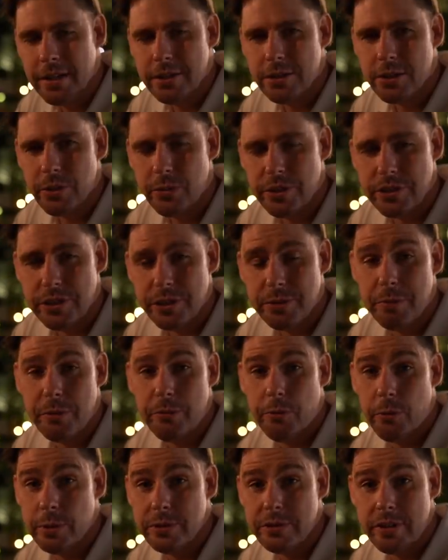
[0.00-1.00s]
So we just,
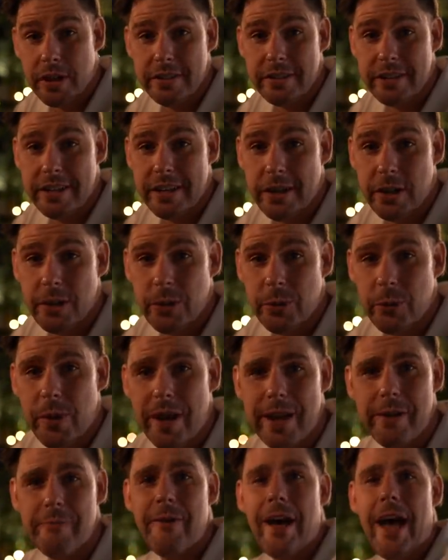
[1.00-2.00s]
before we start dinner,
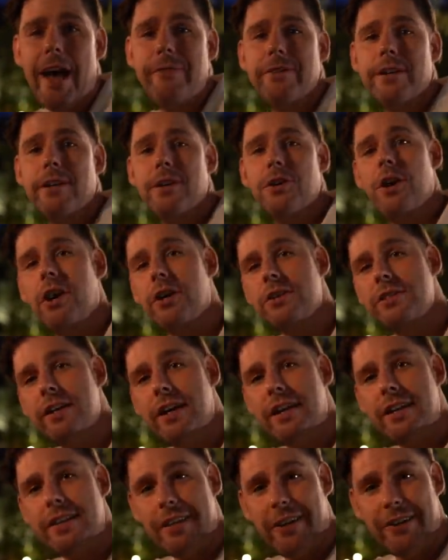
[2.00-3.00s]
we're having a
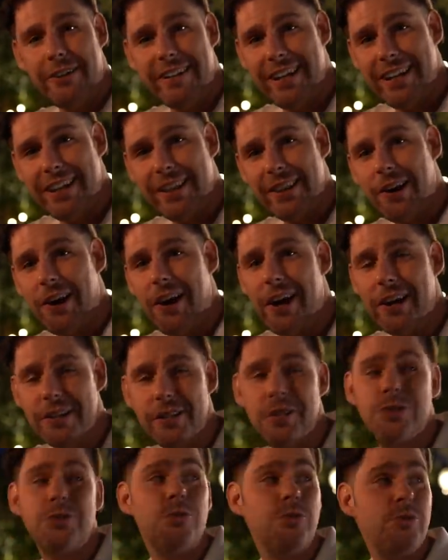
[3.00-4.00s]
cocktail down here in the garden.
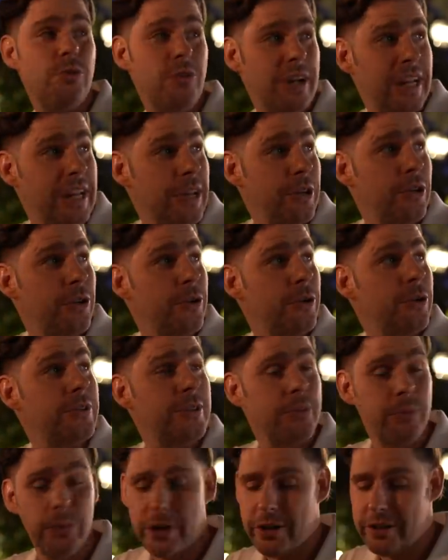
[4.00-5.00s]
It's really cute,
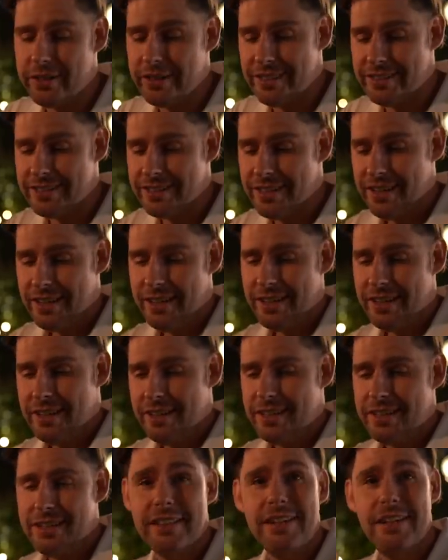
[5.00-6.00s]
and we got these
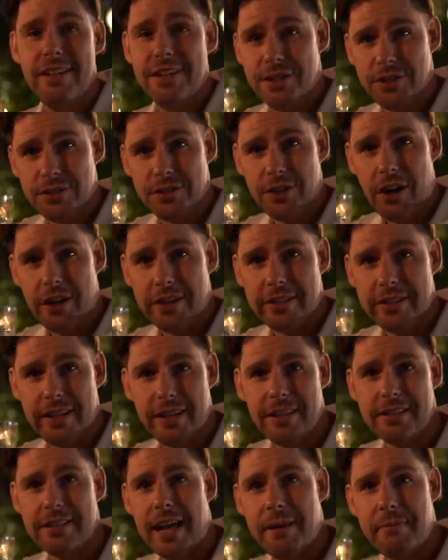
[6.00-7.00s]
delicious
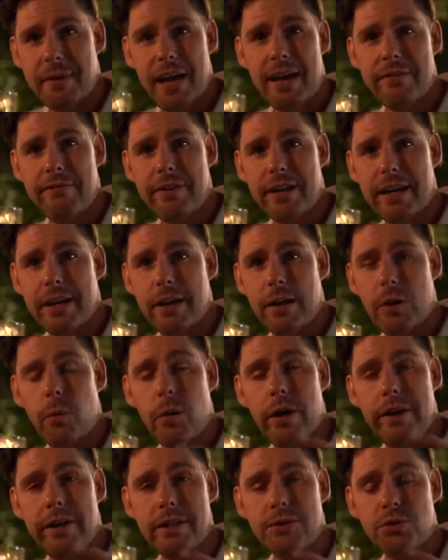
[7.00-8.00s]
cocktails. I'm having
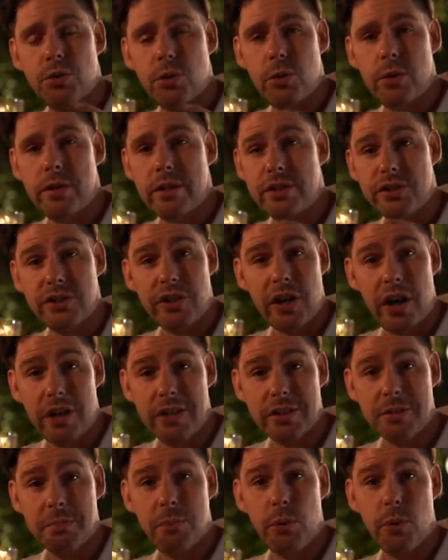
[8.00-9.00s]
one that's called The Star
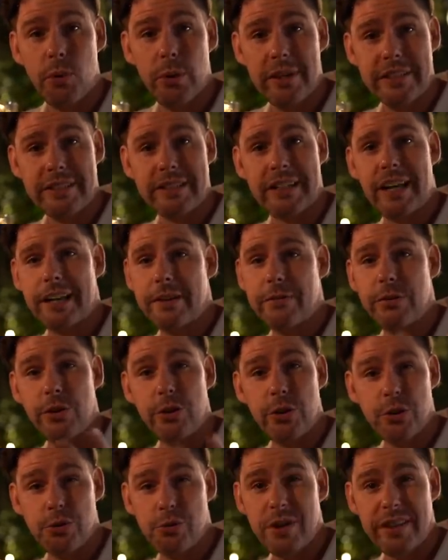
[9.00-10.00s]
Is Born. It's kind of a
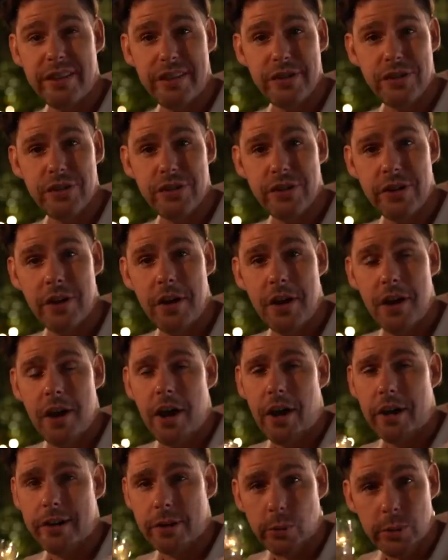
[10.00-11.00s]
new rendition
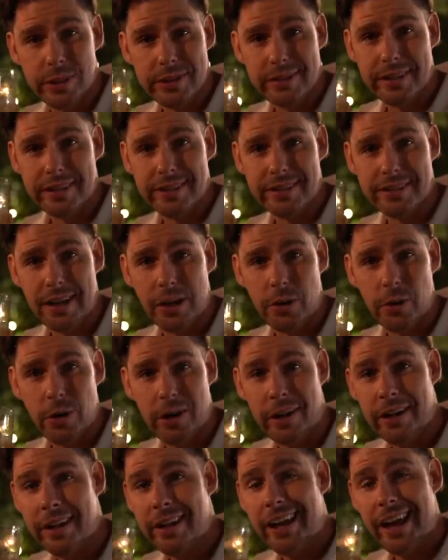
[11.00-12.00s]
on a whiskey
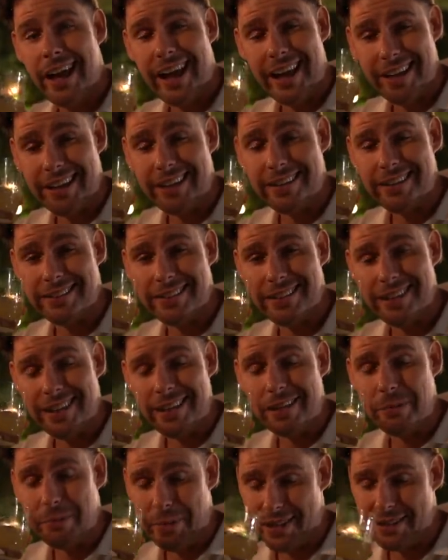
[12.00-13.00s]
sour, and it is
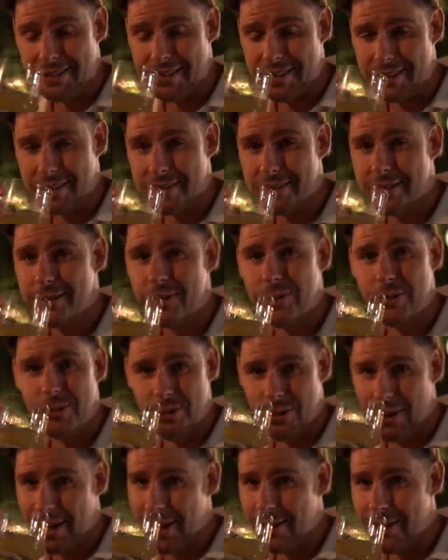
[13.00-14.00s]
amazing.
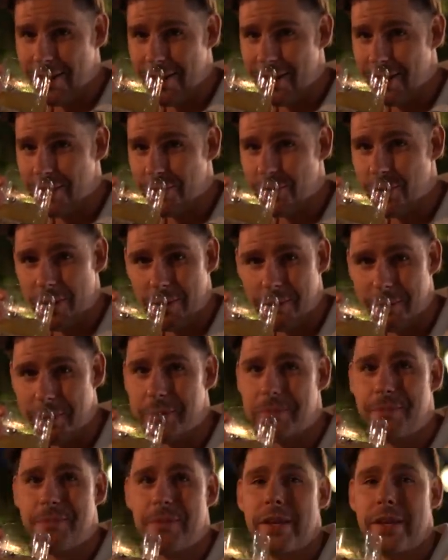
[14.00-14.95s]
Really, really enjoyable.